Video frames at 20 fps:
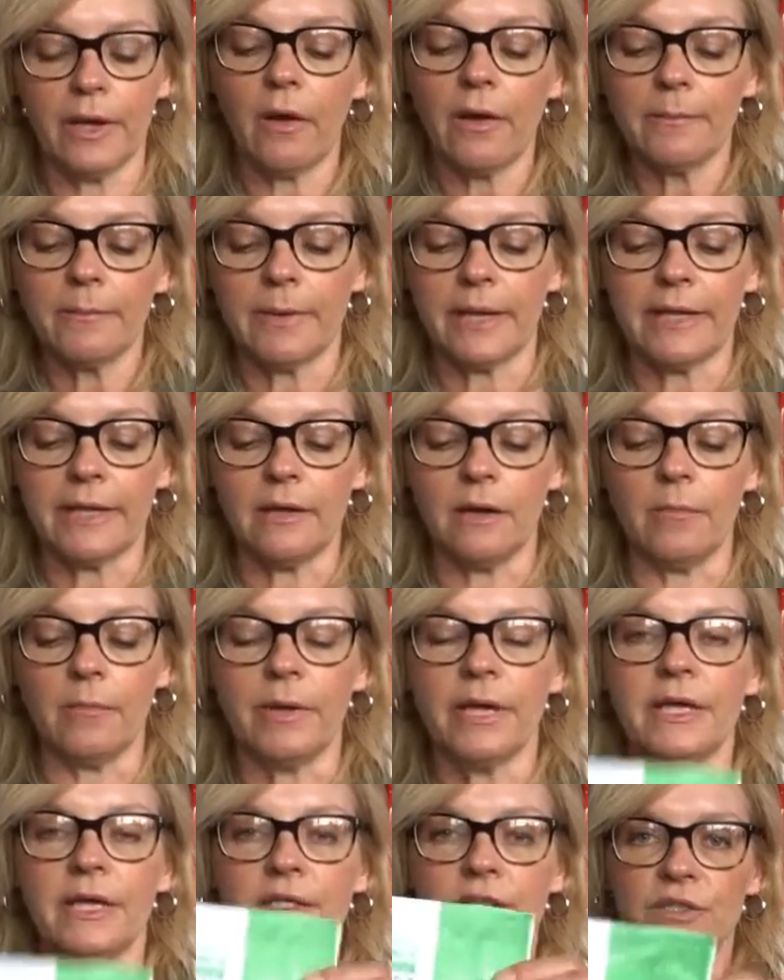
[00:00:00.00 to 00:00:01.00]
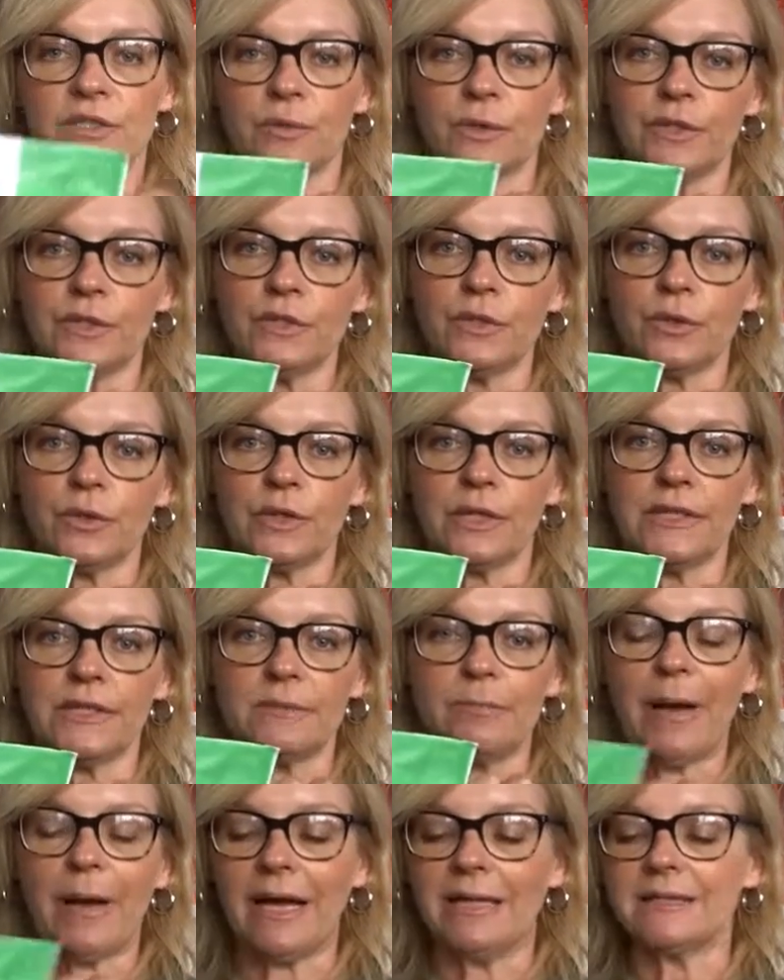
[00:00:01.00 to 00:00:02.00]
eye makeup. So I took these
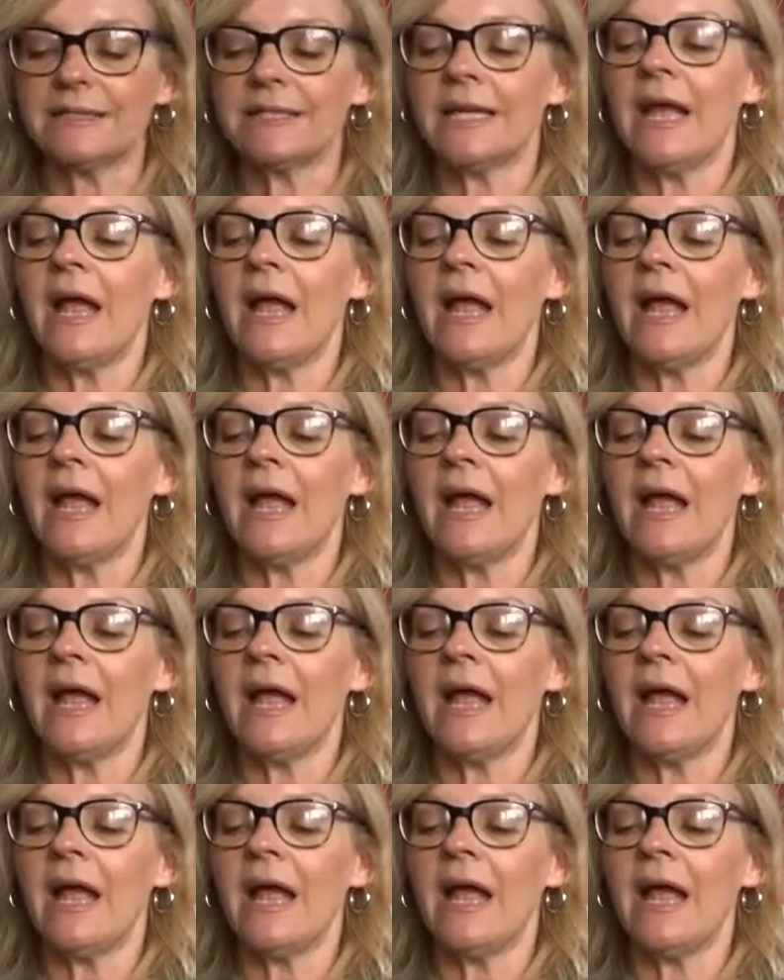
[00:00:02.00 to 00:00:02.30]
pads.